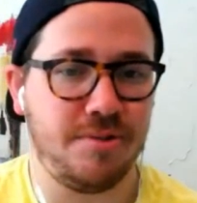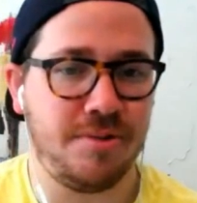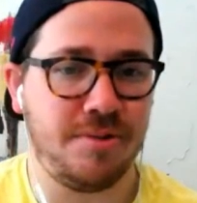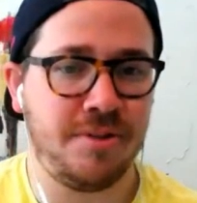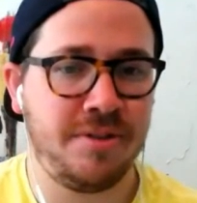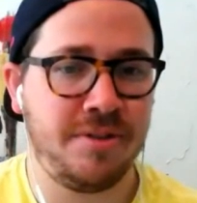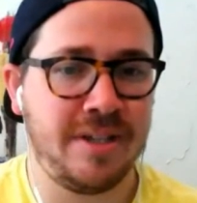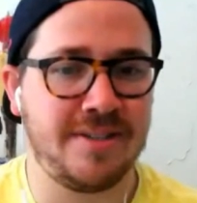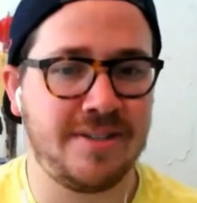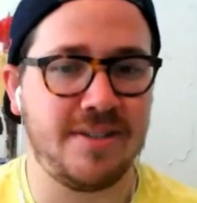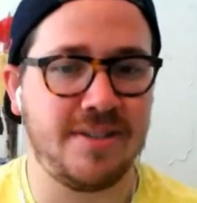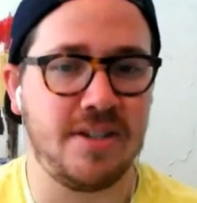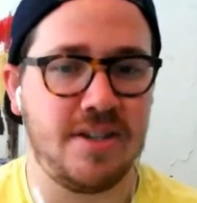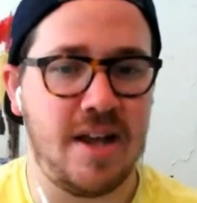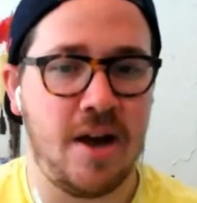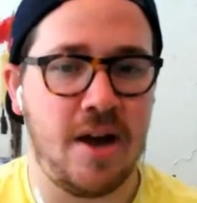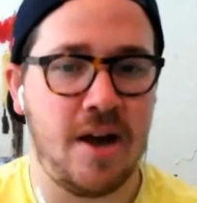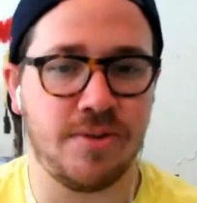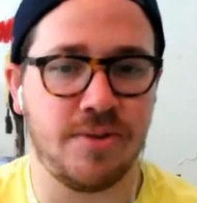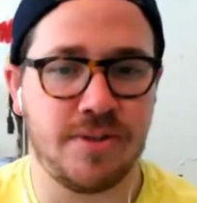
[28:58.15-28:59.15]
so I think that's the
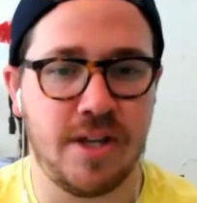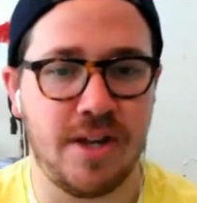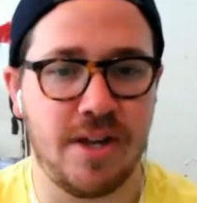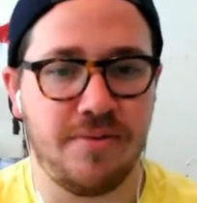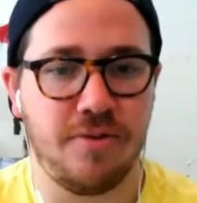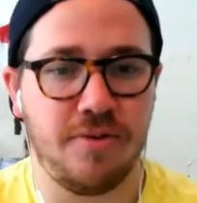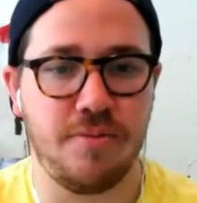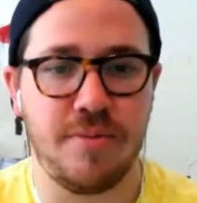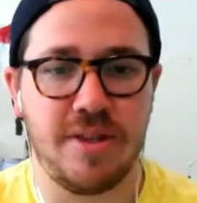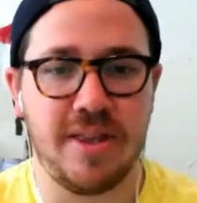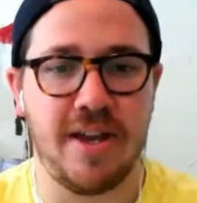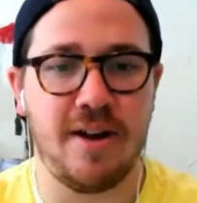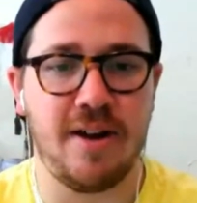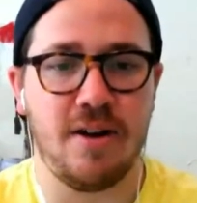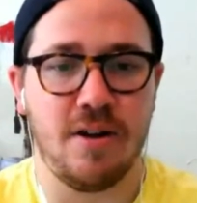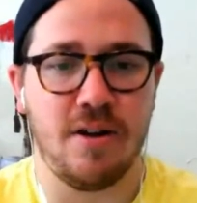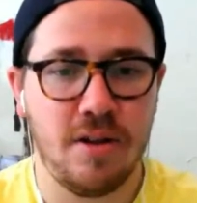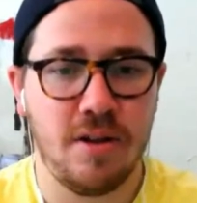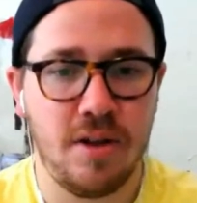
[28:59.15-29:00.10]
downside for me there.